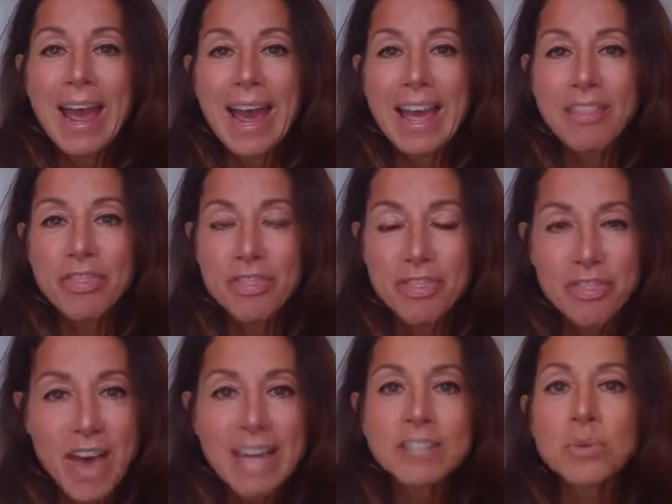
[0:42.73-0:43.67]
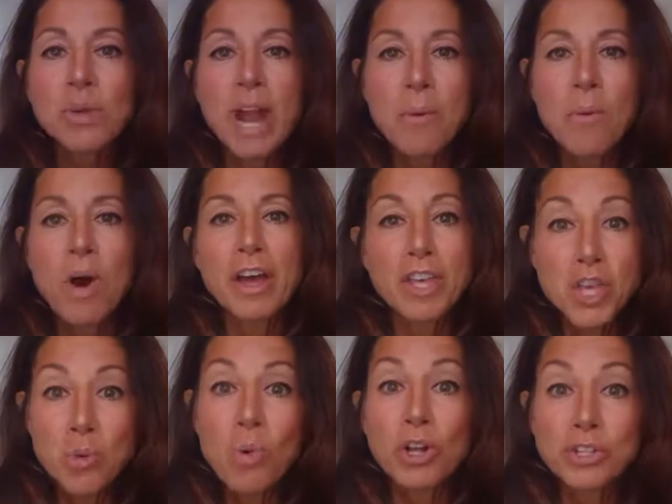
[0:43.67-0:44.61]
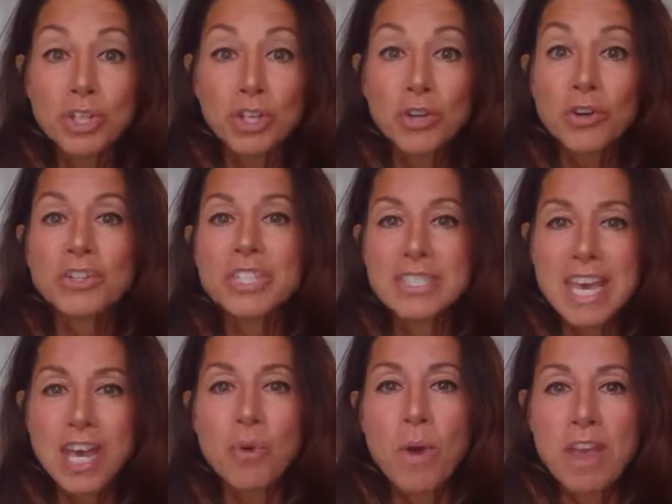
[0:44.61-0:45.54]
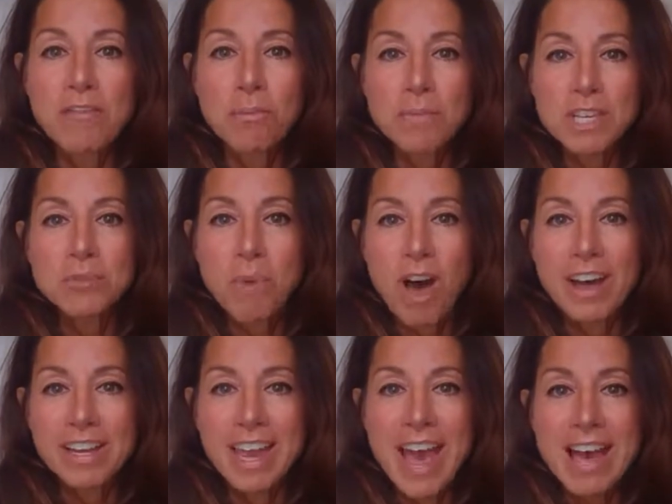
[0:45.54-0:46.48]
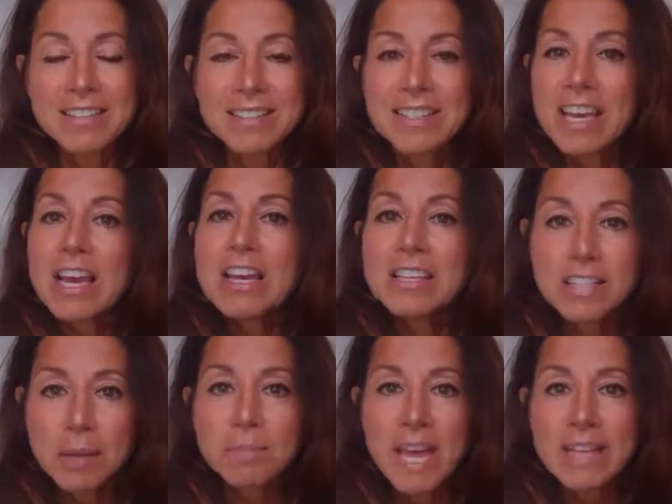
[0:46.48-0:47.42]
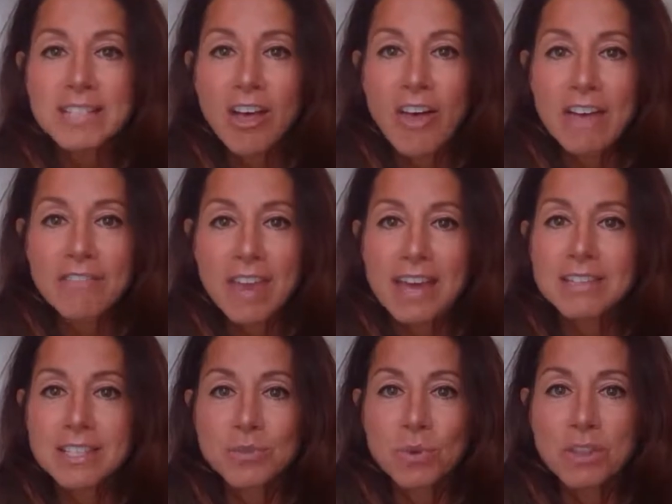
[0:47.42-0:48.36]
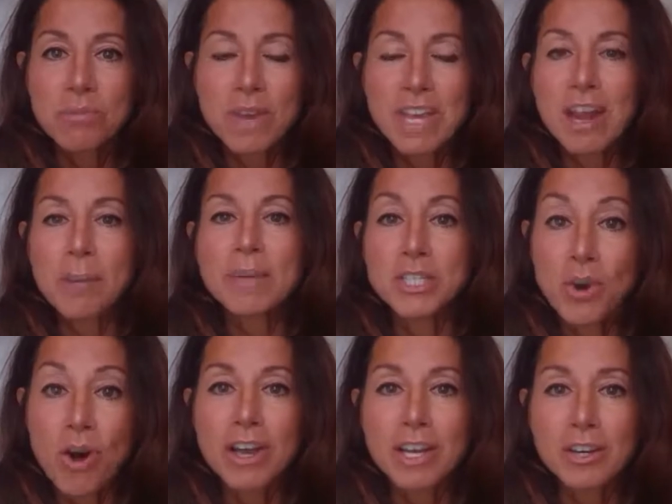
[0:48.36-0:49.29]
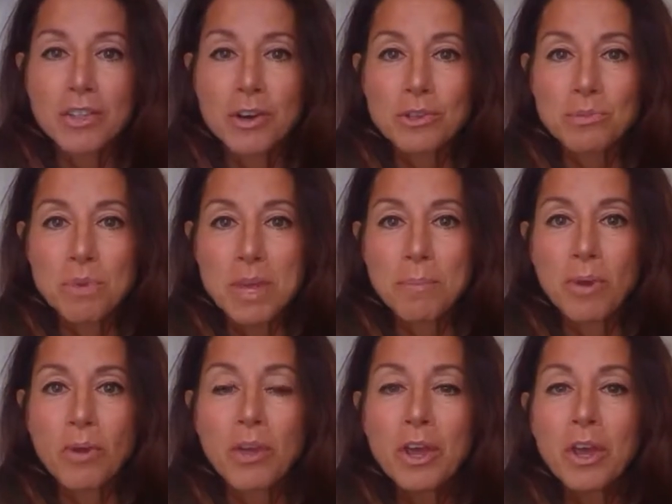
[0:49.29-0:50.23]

And that's what I want you all to learn to take away from these podcasts. Some days I'll have guests with me and I'll be talking to those people